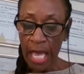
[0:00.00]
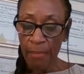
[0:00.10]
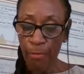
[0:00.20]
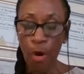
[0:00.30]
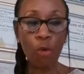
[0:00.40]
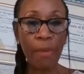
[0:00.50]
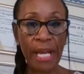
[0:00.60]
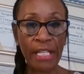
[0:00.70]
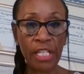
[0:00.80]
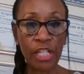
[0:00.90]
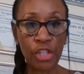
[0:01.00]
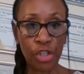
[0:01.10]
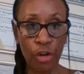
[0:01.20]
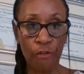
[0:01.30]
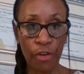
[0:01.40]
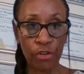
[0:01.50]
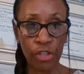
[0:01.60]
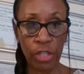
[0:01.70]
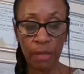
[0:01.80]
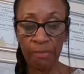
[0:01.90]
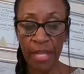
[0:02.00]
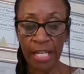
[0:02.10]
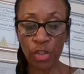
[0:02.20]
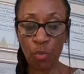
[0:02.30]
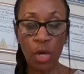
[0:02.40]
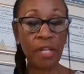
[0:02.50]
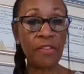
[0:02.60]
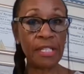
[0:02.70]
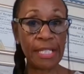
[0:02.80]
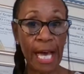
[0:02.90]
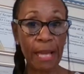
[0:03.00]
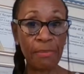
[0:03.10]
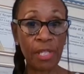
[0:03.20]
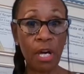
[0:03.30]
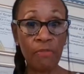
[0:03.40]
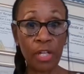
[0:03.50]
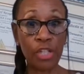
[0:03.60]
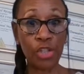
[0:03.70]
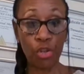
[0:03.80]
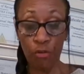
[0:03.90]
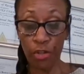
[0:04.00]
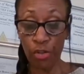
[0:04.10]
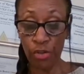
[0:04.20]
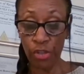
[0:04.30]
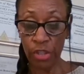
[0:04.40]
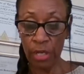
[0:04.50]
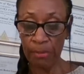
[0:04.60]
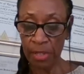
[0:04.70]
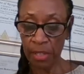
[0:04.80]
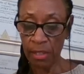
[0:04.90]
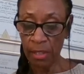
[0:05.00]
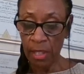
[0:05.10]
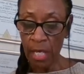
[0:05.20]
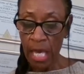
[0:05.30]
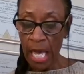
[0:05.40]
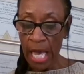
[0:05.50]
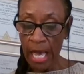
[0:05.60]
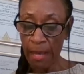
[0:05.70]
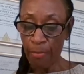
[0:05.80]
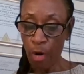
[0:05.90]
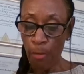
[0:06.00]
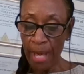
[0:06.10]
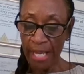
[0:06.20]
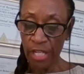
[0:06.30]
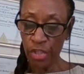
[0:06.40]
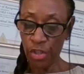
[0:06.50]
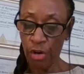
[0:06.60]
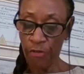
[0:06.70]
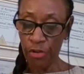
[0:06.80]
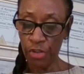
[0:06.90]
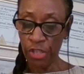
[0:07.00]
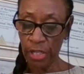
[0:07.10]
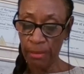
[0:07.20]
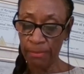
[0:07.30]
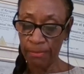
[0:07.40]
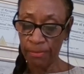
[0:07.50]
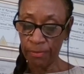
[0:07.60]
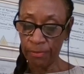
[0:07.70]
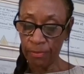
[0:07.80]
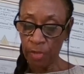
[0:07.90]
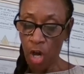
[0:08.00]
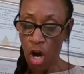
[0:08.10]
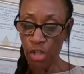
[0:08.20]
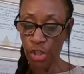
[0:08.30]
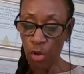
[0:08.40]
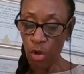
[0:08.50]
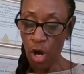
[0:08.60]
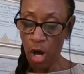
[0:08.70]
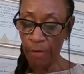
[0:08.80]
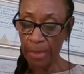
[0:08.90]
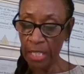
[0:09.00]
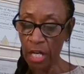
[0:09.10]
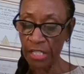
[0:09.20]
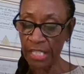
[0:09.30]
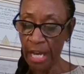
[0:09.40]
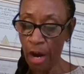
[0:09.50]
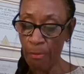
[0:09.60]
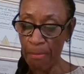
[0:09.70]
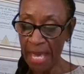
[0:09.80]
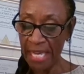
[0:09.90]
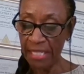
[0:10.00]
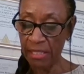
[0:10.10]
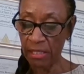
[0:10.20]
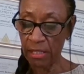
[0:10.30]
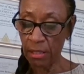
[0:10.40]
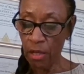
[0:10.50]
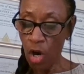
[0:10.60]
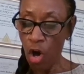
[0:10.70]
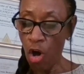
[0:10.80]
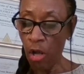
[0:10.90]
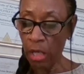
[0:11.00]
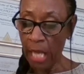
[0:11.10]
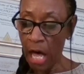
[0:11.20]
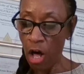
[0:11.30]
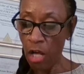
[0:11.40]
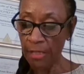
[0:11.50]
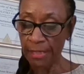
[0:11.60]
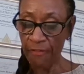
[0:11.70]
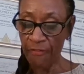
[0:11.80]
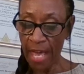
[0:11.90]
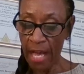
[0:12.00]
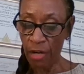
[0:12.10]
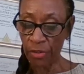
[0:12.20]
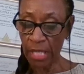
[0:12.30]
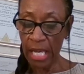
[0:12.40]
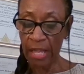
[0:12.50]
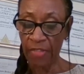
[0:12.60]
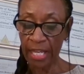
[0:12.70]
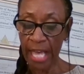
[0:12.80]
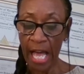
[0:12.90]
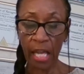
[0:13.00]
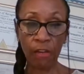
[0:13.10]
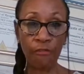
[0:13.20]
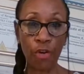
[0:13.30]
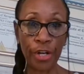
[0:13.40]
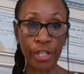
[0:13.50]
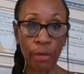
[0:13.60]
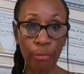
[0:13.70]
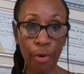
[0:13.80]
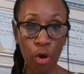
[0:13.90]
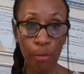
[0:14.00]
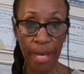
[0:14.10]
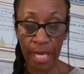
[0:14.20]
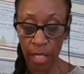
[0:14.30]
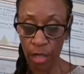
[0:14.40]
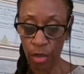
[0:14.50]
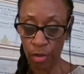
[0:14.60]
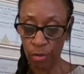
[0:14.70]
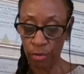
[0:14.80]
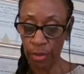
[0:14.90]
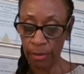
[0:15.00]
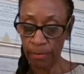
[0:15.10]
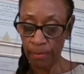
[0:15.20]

A probate conservatorship, that's one of the types of conservatorships. A probate conservatorship are so called because they are based on laws found in the California Probate Code.